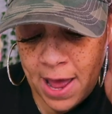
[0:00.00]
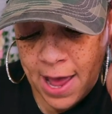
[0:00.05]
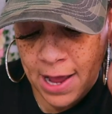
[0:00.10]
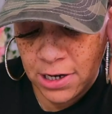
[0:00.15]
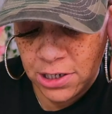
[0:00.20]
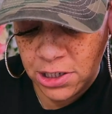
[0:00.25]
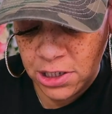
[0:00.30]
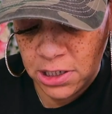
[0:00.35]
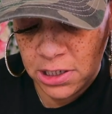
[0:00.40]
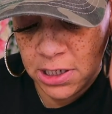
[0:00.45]

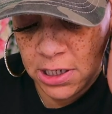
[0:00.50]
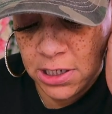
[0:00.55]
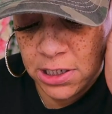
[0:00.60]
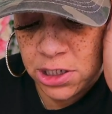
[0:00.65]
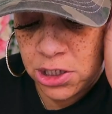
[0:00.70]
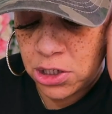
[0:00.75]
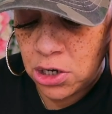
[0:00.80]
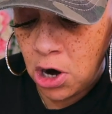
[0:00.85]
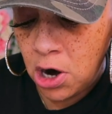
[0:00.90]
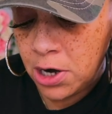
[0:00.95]
actually
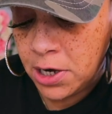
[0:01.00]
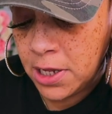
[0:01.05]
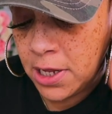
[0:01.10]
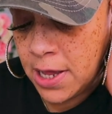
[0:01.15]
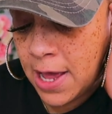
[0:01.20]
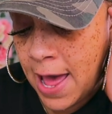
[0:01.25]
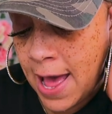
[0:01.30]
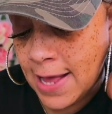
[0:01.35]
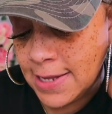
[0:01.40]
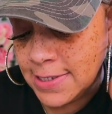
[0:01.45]

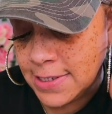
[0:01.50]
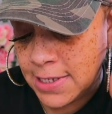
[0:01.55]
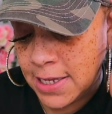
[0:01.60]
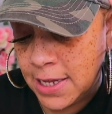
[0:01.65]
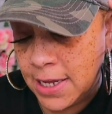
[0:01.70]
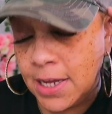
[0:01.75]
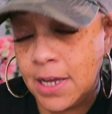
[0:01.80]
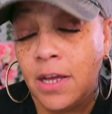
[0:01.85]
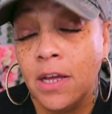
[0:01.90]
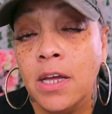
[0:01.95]
started
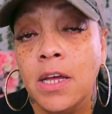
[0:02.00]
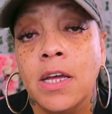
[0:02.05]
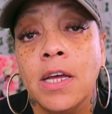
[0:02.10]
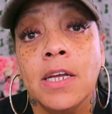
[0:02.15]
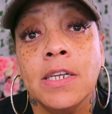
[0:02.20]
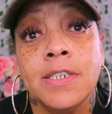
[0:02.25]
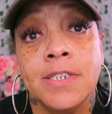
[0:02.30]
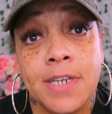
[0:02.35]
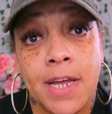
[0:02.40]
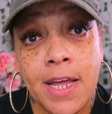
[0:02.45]
asking
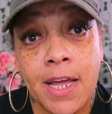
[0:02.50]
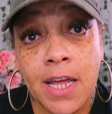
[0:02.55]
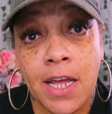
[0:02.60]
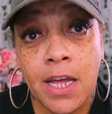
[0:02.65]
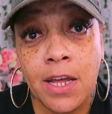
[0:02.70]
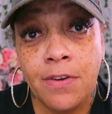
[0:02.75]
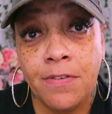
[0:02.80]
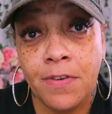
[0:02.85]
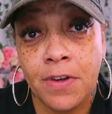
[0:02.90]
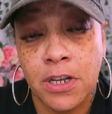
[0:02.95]

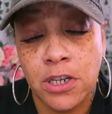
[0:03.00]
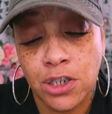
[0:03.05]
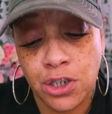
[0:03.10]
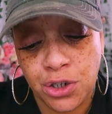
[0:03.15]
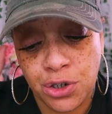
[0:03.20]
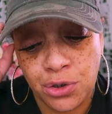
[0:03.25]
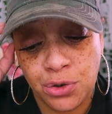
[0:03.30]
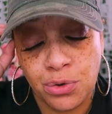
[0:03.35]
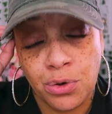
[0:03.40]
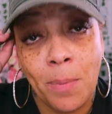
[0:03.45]
Dave
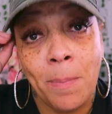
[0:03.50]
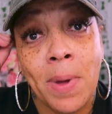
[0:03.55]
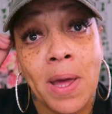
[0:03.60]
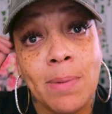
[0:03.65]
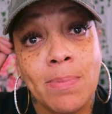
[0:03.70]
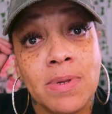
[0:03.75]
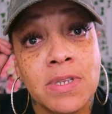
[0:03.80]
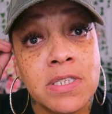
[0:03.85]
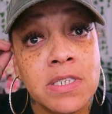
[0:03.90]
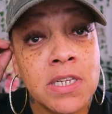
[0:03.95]
to
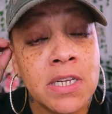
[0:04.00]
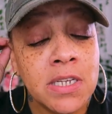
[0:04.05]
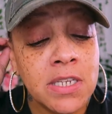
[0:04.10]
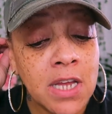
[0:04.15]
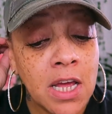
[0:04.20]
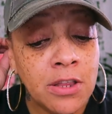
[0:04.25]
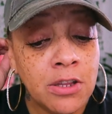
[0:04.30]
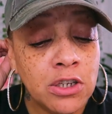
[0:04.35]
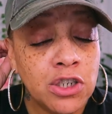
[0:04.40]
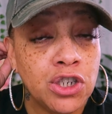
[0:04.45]

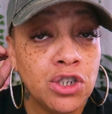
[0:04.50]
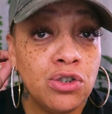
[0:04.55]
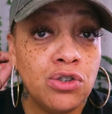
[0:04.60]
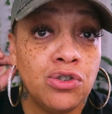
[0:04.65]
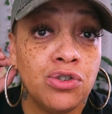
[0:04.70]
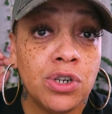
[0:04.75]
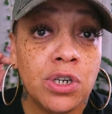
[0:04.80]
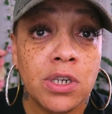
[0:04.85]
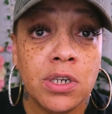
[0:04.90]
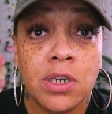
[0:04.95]
babysit the
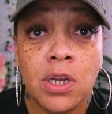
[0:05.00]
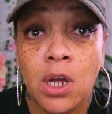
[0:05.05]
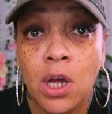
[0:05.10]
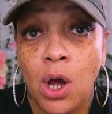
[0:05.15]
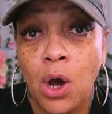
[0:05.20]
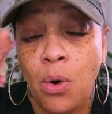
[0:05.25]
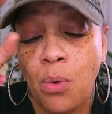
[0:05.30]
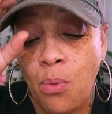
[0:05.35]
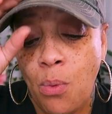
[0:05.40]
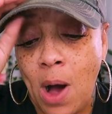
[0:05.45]
children
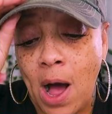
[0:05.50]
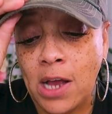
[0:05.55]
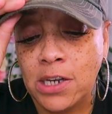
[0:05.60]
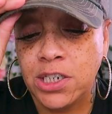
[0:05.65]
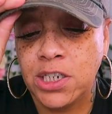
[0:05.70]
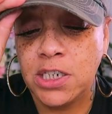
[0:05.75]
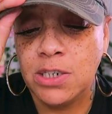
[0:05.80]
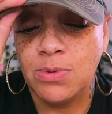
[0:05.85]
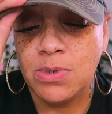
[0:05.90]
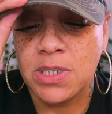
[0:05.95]
while
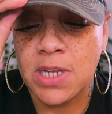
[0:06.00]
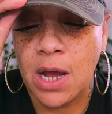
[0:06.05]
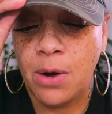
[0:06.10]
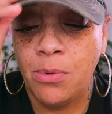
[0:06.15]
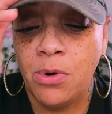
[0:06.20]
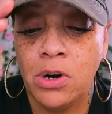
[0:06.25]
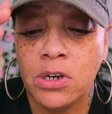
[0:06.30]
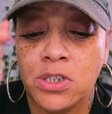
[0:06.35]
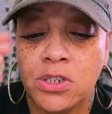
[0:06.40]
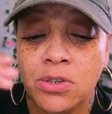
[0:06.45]
she was at
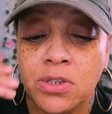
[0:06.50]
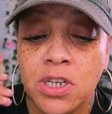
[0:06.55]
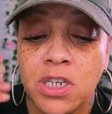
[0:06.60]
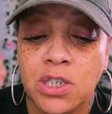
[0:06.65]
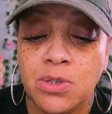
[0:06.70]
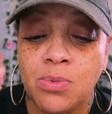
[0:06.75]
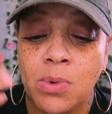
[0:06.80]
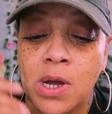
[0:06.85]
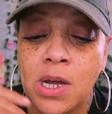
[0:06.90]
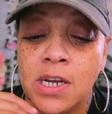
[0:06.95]
work. So
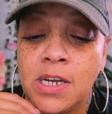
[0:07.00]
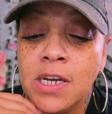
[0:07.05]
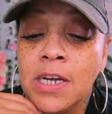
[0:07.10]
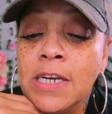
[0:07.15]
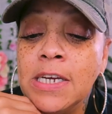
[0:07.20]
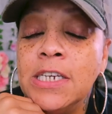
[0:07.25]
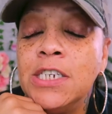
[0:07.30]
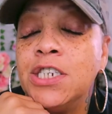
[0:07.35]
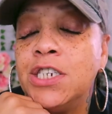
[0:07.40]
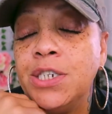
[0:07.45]
this way,
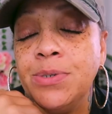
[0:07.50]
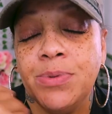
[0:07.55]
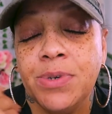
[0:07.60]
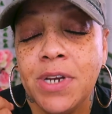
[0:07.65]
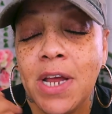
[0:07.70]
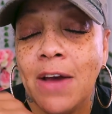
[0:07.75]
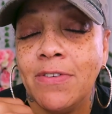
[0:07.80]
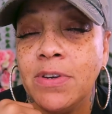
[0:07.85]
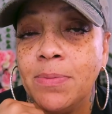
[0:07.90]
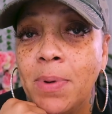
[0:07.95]
she
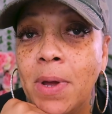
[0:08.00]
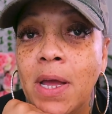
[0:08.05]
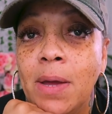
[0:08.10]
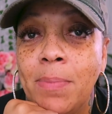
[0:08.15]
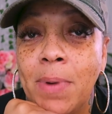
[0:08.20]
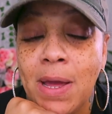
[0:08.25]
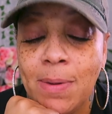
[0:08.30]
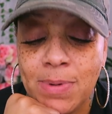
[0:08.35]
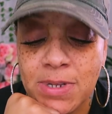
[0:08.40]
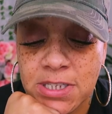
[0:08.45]
wouldn't have to pay a
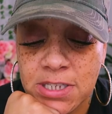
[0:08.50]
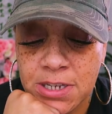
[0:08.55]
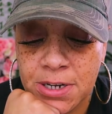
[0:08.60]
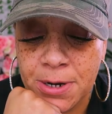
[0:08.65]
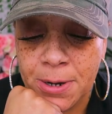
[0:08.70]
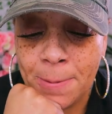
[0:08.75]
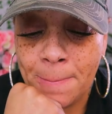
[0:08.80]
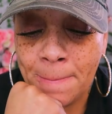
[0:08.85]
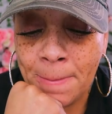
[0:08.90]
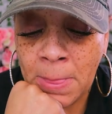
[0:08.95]

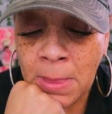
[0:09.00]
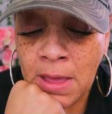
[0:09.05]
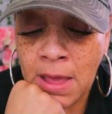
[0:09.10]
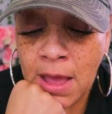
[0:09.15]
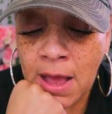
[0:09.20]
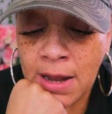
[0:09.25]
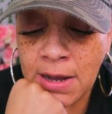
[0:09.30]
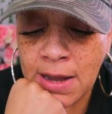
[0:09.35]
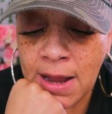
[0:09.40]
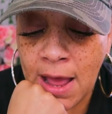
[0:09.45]
babysitter.
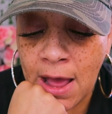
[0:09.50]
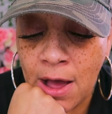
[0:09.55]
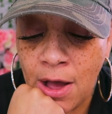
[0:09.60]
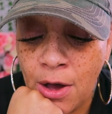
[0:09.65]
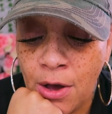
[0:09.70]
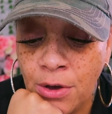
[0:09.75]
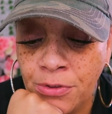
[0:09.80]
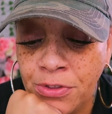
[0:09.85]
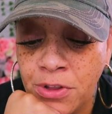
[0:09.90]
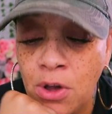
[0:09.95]

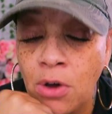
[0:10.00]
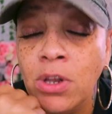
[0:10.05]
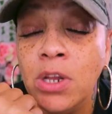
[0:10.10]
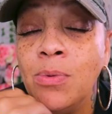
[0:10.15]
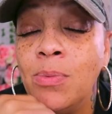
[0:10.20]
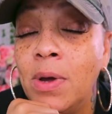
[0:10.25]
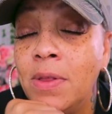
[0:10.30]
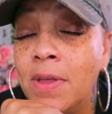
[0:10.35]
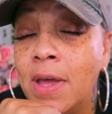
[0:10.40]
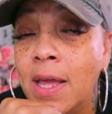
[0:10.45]
Now, the
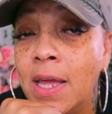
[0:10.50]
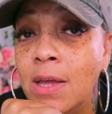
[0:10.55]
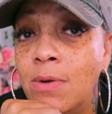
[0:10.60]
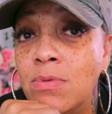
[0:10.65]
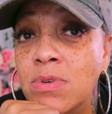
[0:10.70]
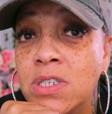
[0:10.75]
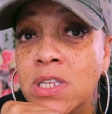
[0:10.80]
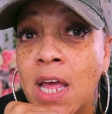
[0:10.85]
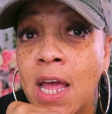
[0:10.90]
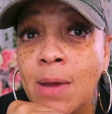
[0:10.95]
only way that he
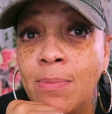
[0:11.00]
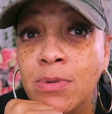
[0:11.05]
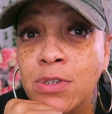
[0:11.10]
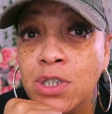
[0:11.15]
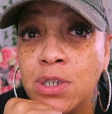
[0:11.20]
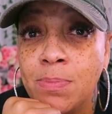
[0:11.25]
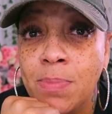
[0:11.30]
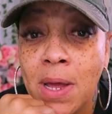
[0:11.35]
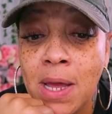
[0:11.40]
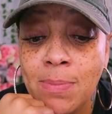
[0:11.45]
was able
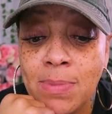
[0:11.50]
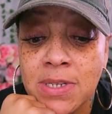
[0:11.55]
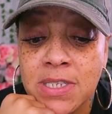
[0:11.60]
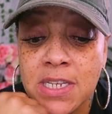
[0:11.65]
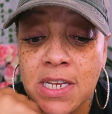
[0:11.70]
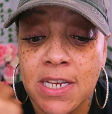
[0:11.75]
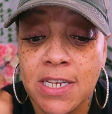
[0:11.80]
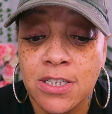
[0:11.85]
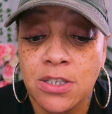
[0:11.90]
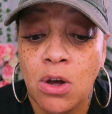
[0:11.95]
to
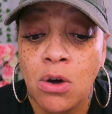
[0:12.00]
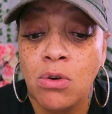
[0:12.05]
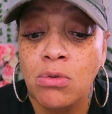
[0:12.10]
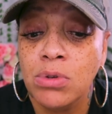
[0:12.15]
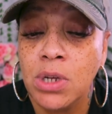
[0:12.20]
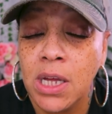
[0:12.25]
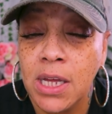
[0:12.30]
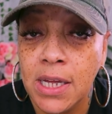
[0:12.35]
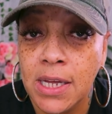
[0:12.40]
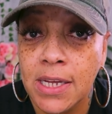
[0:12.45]
babysit his
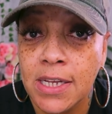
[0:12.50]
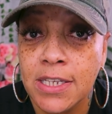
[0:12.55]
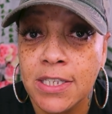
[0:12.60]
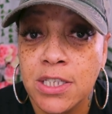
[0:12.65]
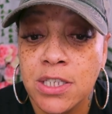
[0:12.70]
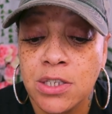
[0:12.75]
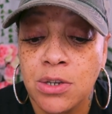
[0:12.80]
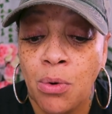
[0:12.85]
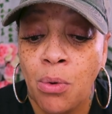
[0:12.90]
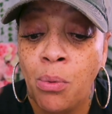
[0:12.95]
own
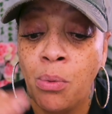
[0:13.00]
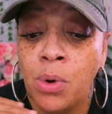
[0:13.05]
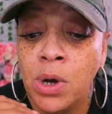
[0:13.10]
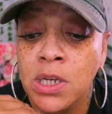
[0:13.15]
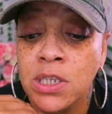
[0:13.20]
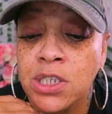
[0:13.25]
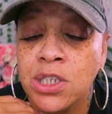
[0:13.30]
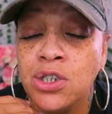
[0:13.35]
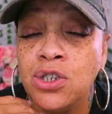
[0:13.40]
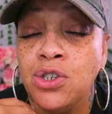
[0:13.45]
kids
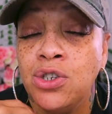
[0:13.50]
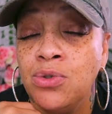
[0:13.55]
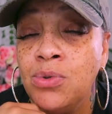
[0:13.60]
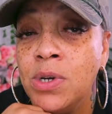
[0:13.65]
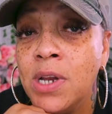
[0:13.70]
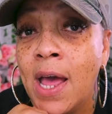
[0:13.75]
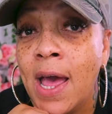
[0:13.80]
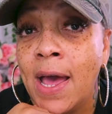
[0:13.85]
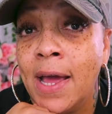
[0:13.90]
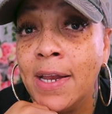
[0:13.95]
was to do
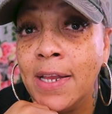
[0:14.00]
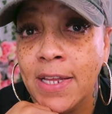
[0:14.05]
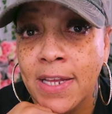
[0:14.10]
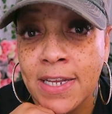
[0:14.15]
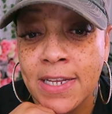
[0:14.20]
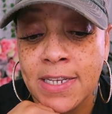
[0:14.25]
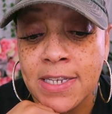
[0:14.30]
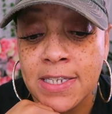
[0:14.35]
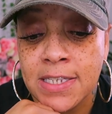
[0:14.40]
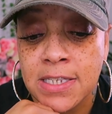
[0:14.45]
it at
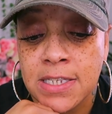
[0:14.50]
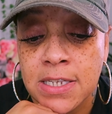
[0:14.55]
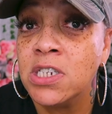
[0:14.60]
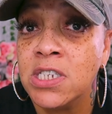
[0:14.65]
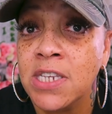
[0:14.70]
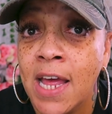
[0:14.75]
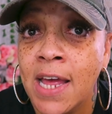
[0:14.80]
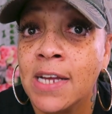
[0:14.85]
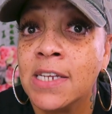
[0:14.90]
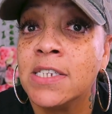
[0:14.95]
his,
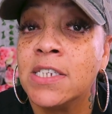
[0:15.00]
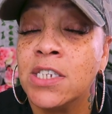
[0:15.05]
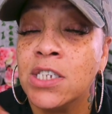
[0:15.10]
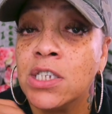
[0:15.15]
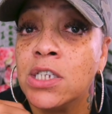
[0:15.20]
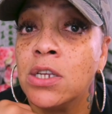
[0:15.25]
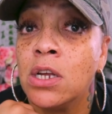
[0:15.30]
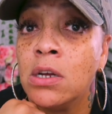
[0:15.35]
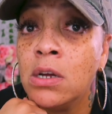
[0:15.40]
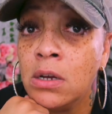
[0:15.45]
his
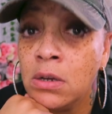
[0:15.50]
ex's